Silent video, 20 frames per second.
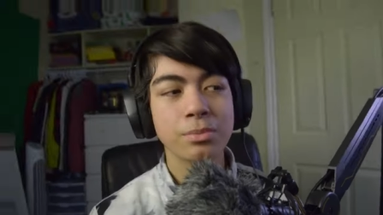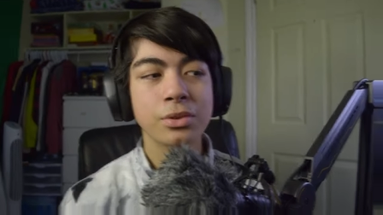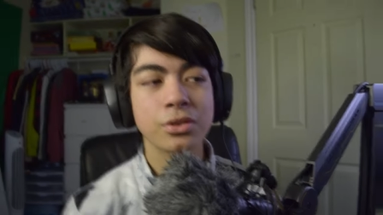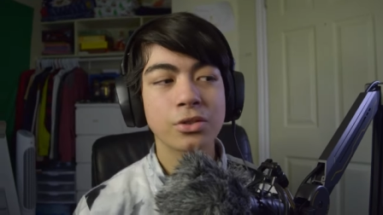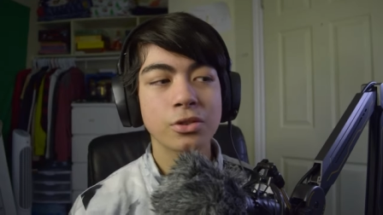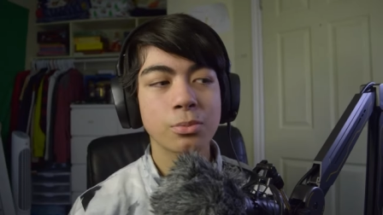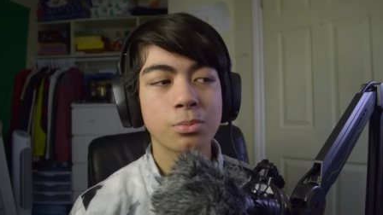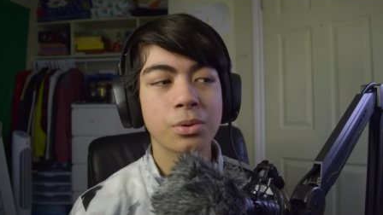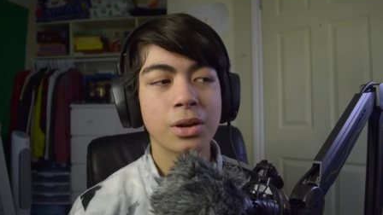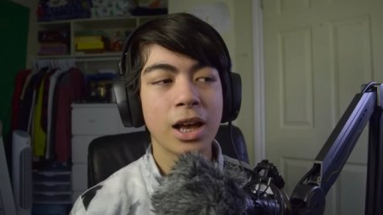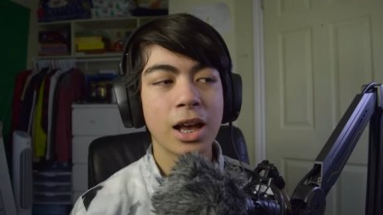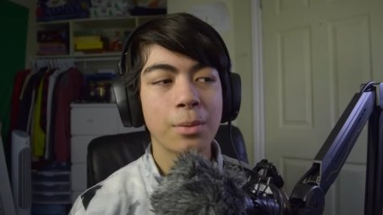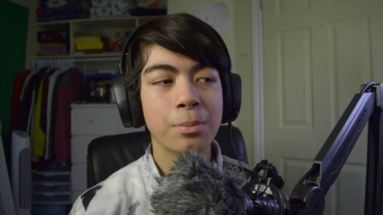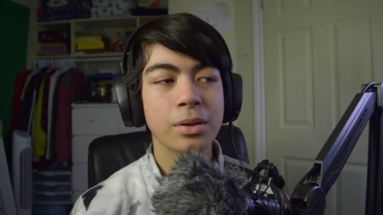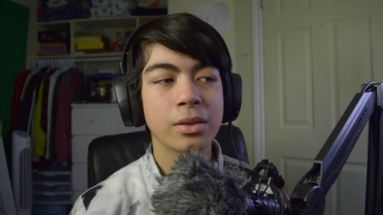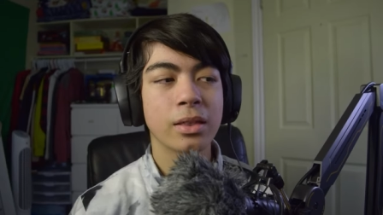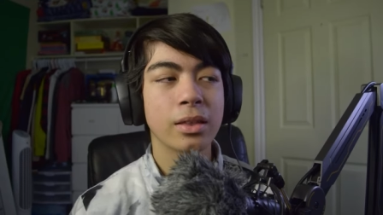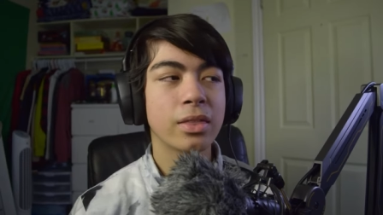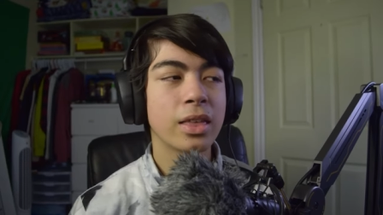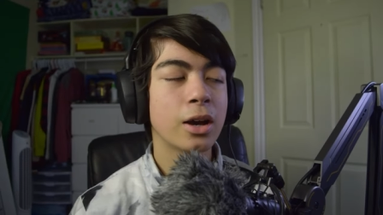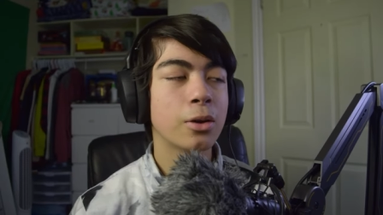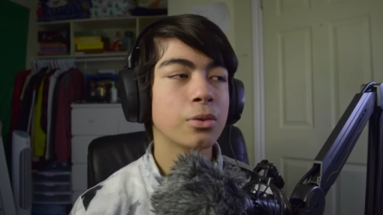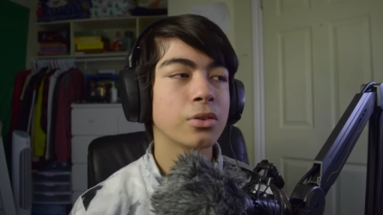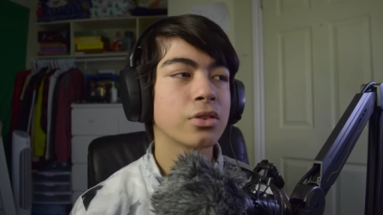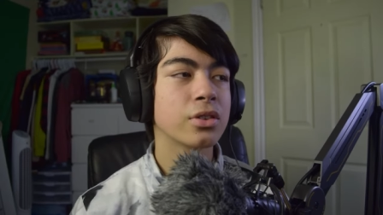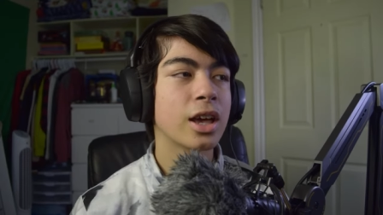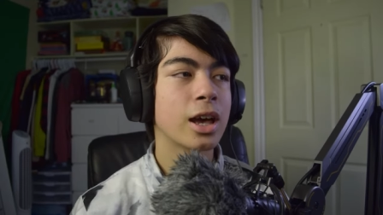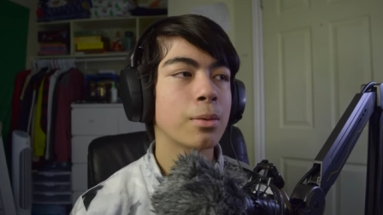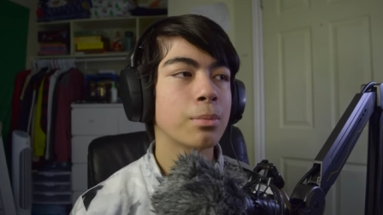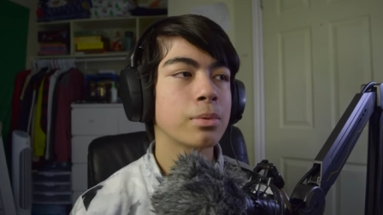me super happy that that
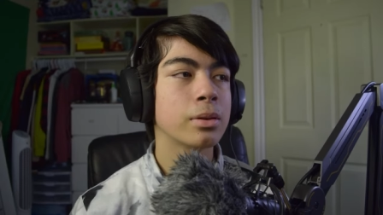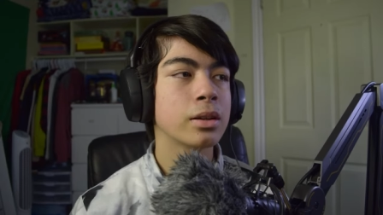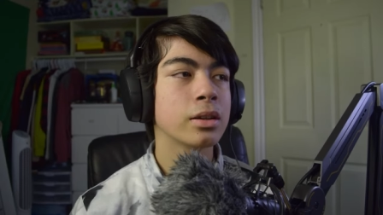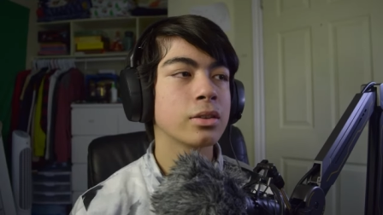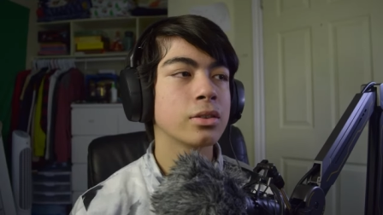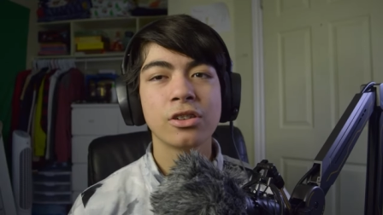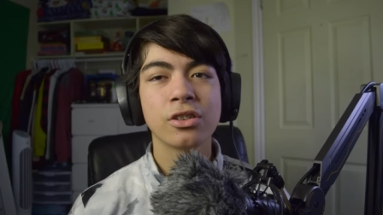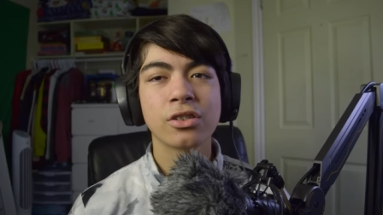was happening.